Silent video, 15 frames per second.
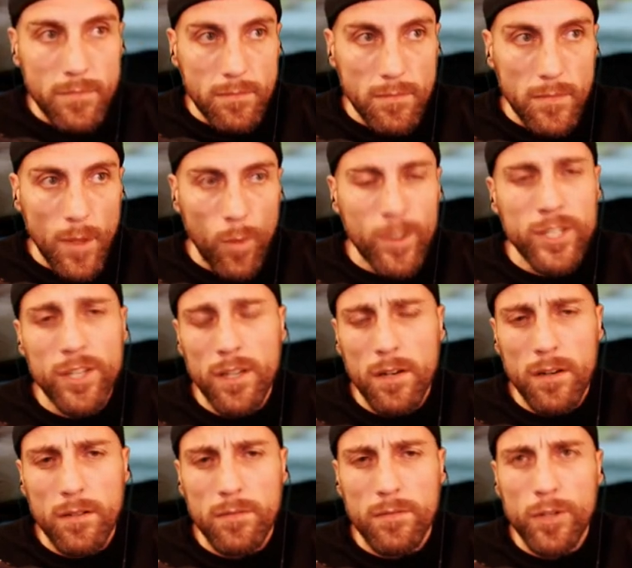which it
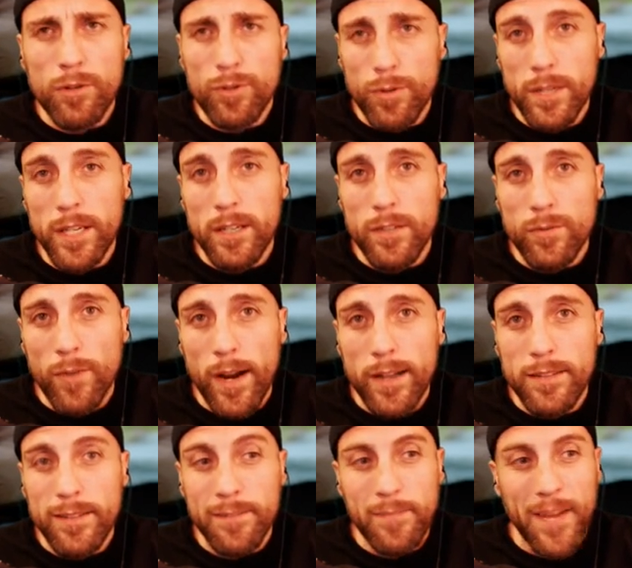usually is,
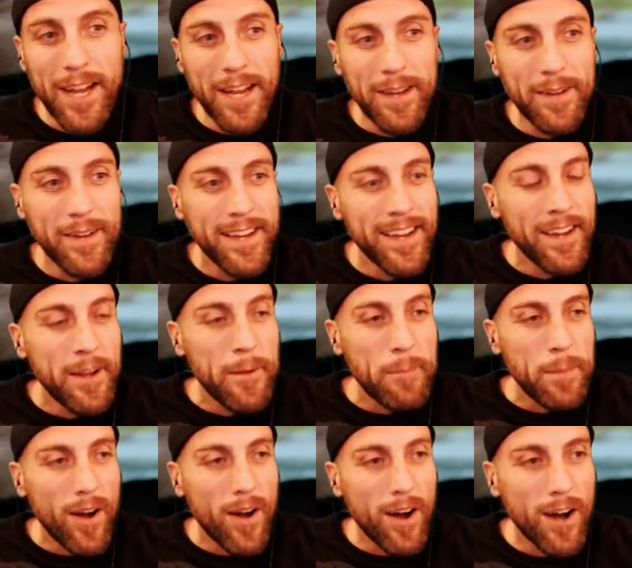right?
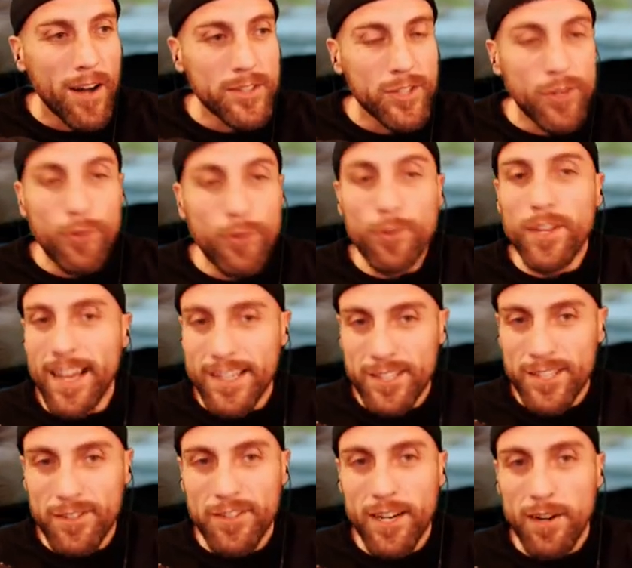To the
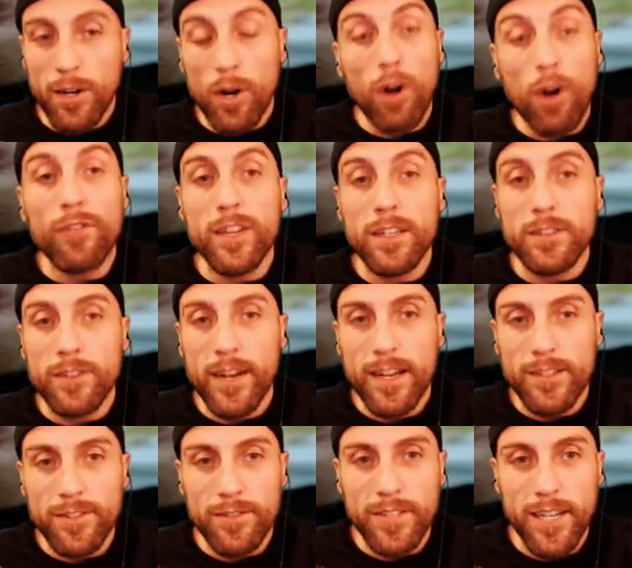esoteric, all things are
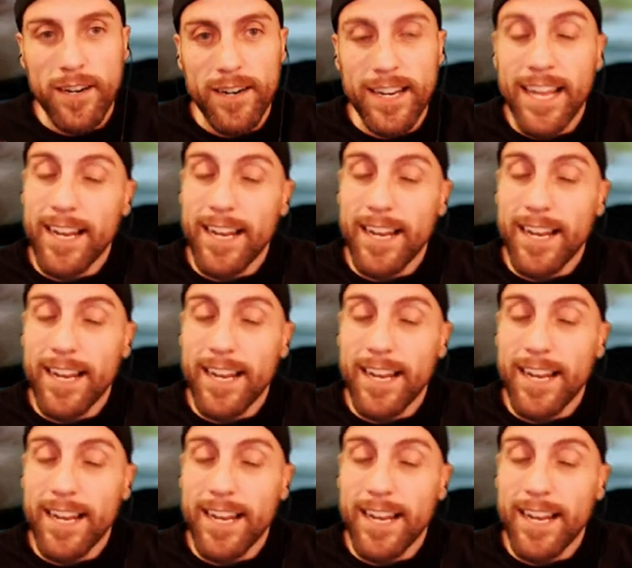esoteric, and